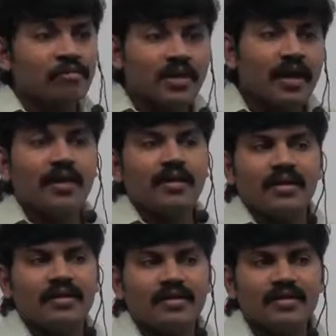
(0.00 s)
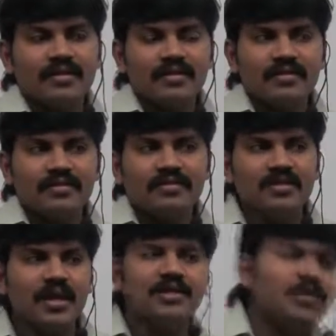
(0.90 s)
Because
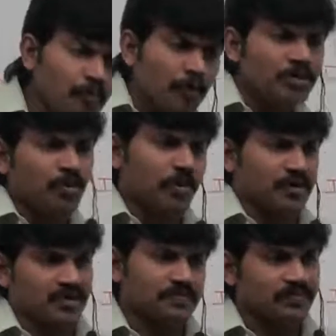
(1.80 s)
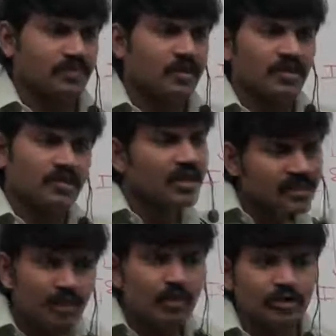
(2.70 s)
there is a possibility.
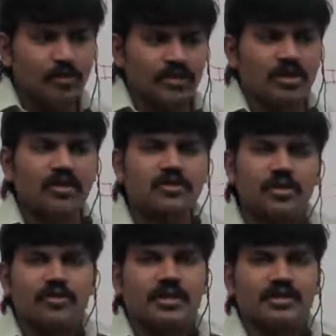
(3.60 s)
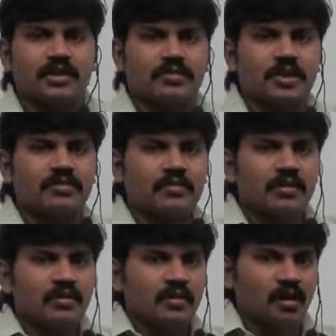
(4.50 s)
Short circuit exception.
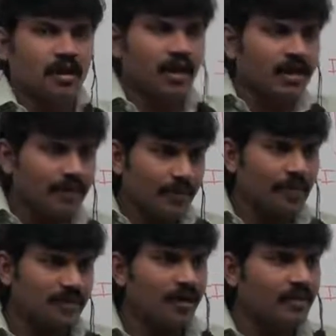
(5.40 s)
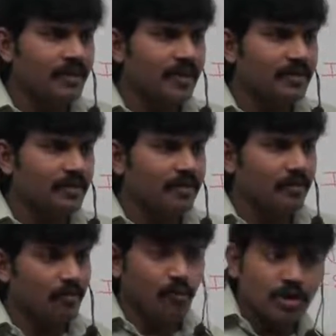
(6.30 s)
All the members got died.
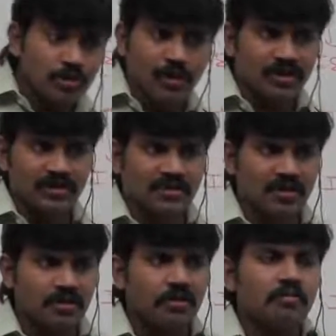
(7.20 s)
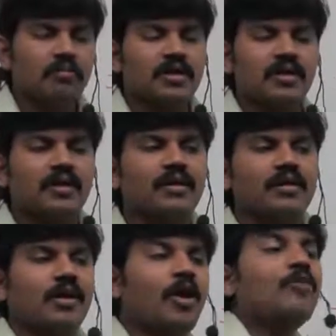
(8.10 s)
Possibility is there. But
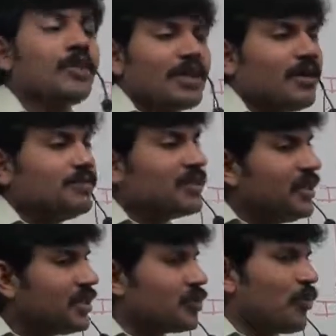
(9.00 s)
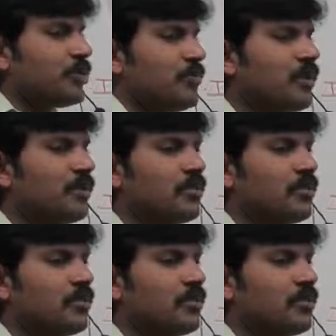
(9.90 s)
how many times it is possible?